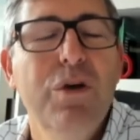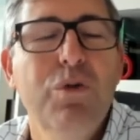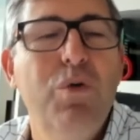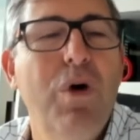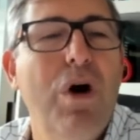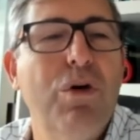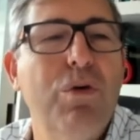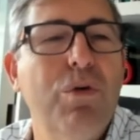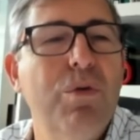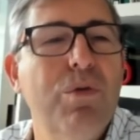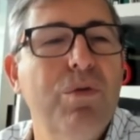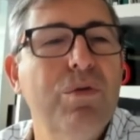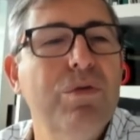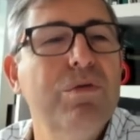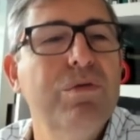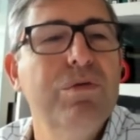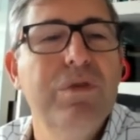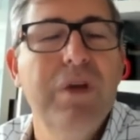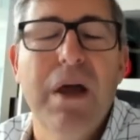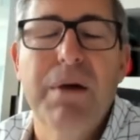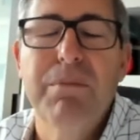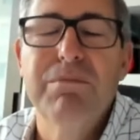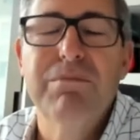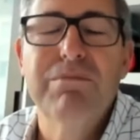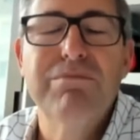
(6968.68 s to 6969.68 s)
Well,
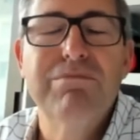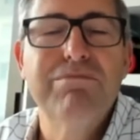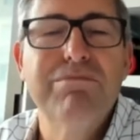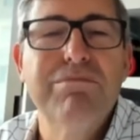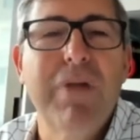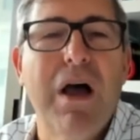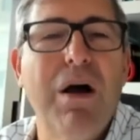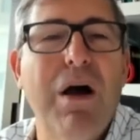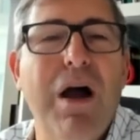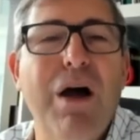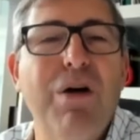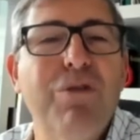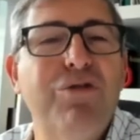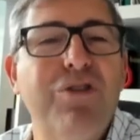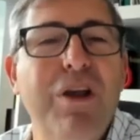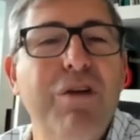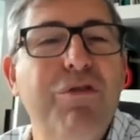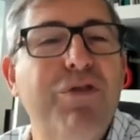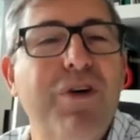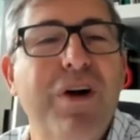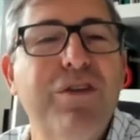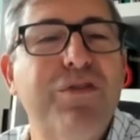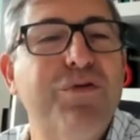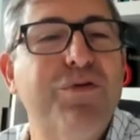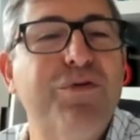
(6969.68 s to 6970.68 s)
yeah, I, I'd say
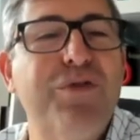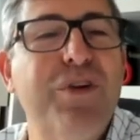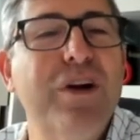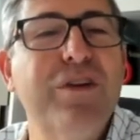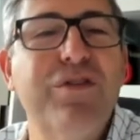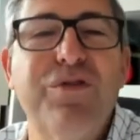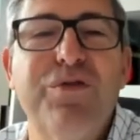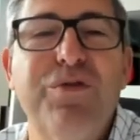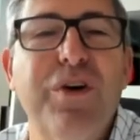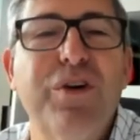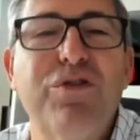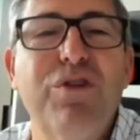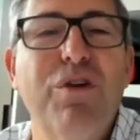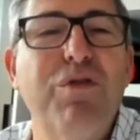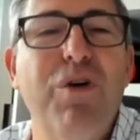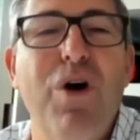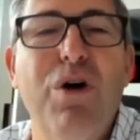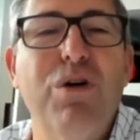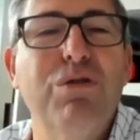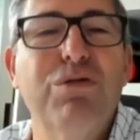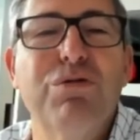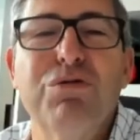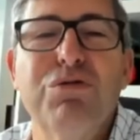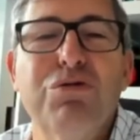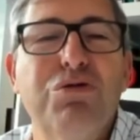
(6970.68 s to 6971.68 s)
first, first, first of
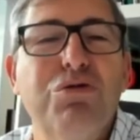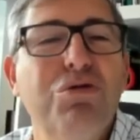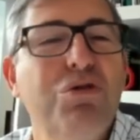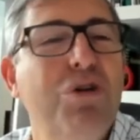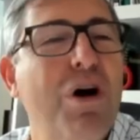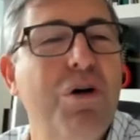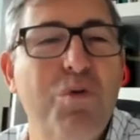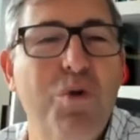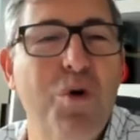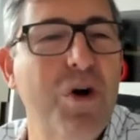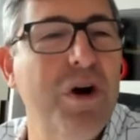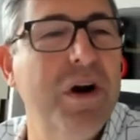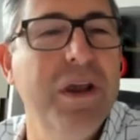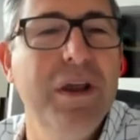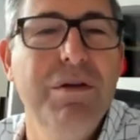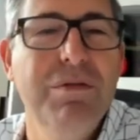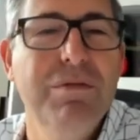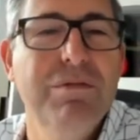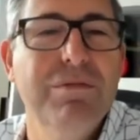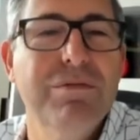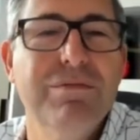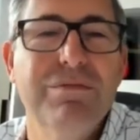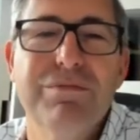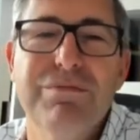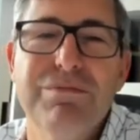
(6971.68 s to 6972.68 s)
all, do not worry,
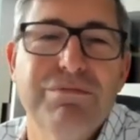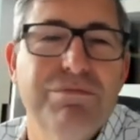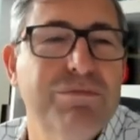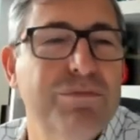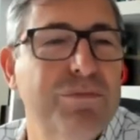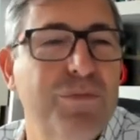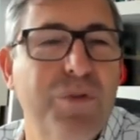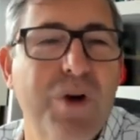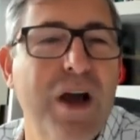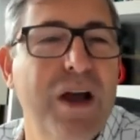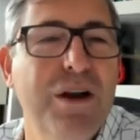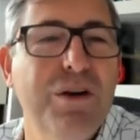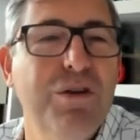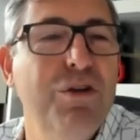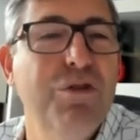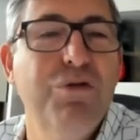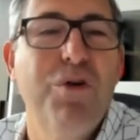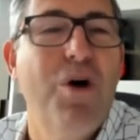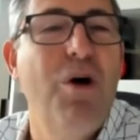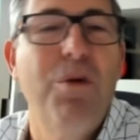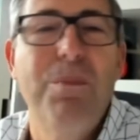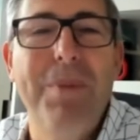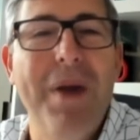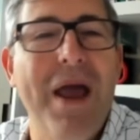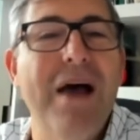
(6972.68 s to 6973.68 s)
right? You've
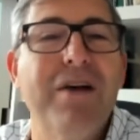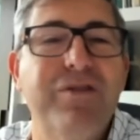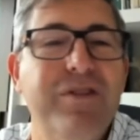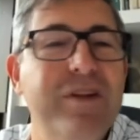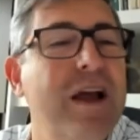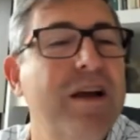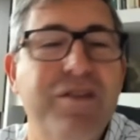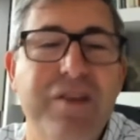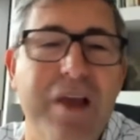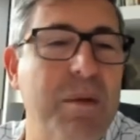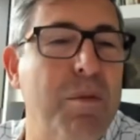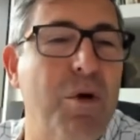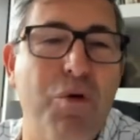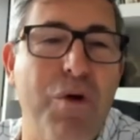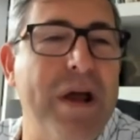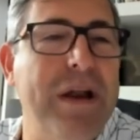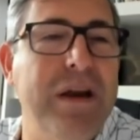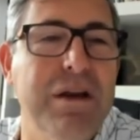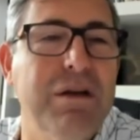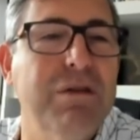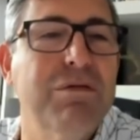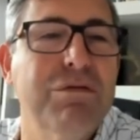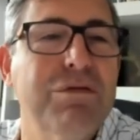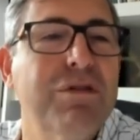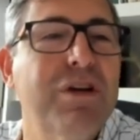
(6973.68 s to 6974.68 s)
all passed the exam
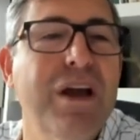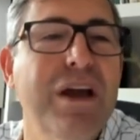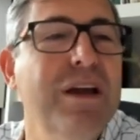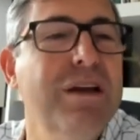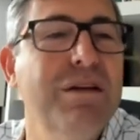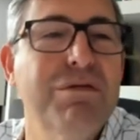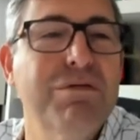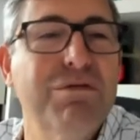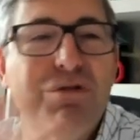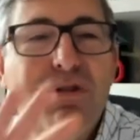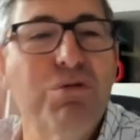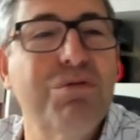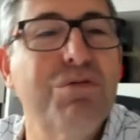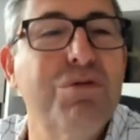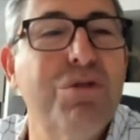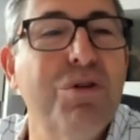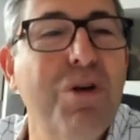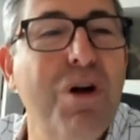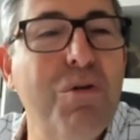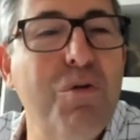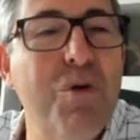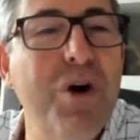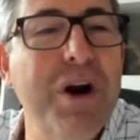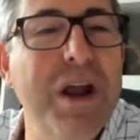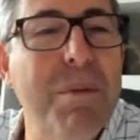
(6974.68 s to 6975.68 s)
already, okay? So do
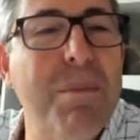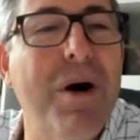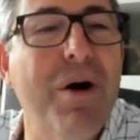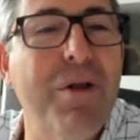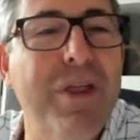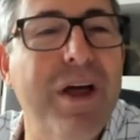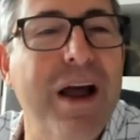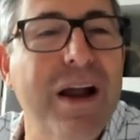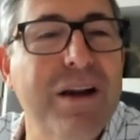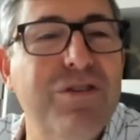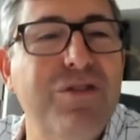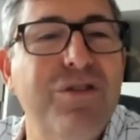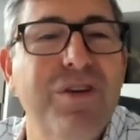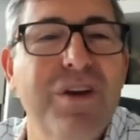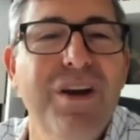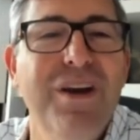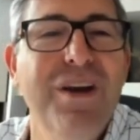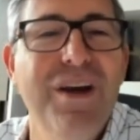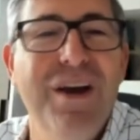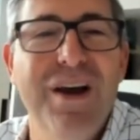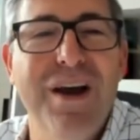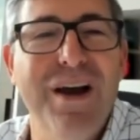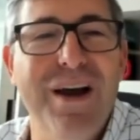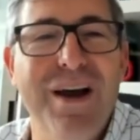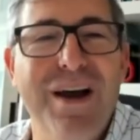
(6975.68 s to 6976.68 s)
not worry about that.
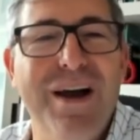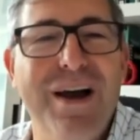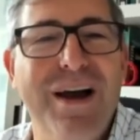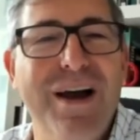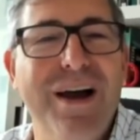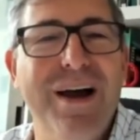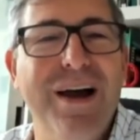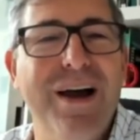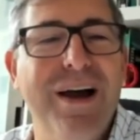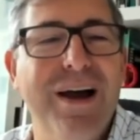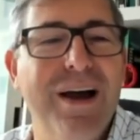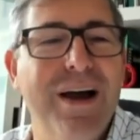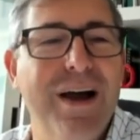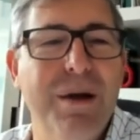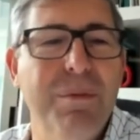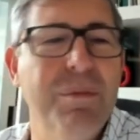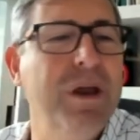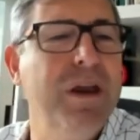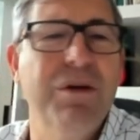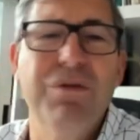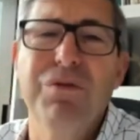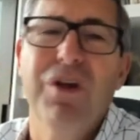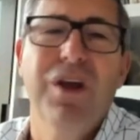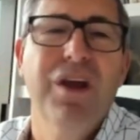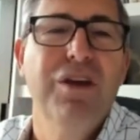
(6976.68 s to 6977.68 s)
Uh, I
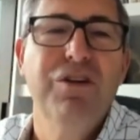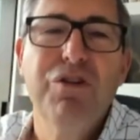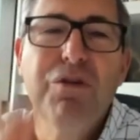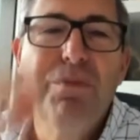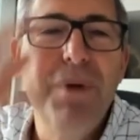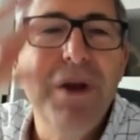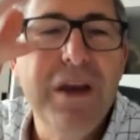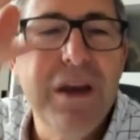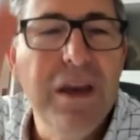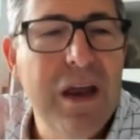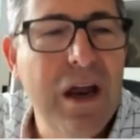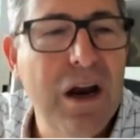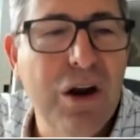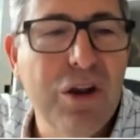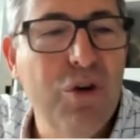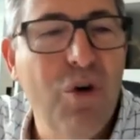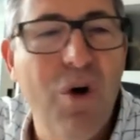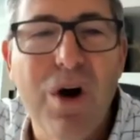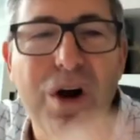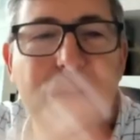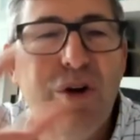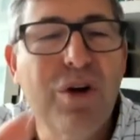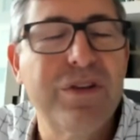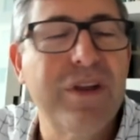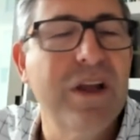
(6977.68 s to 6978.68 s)
mean, you've been here, you,
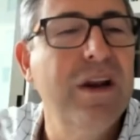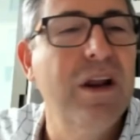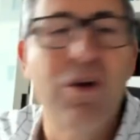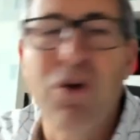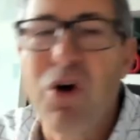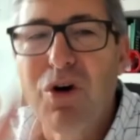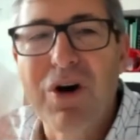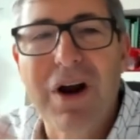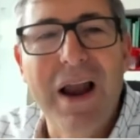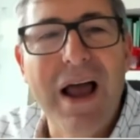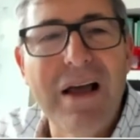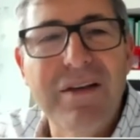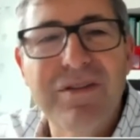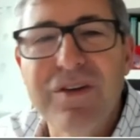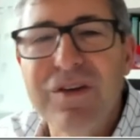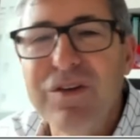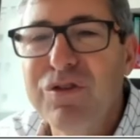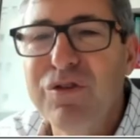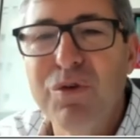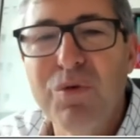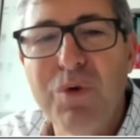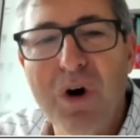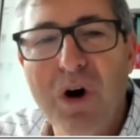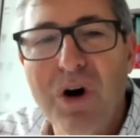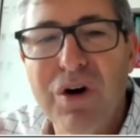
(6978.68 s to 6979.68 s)
you attended all classes,
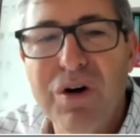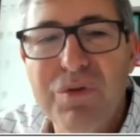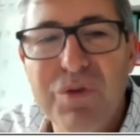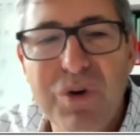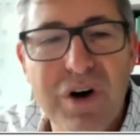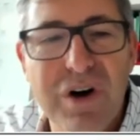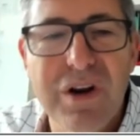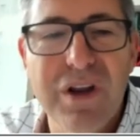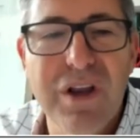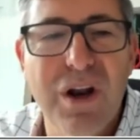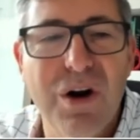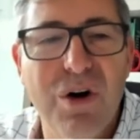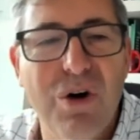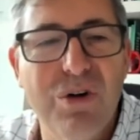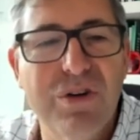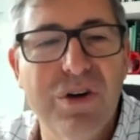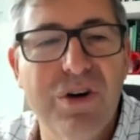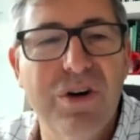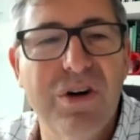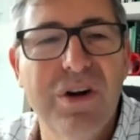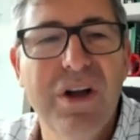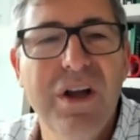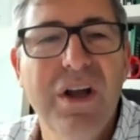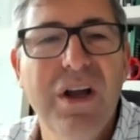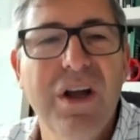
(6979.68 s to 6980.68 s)
you were, all, were here all
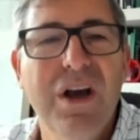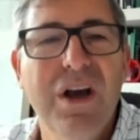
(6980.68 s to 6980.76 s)
the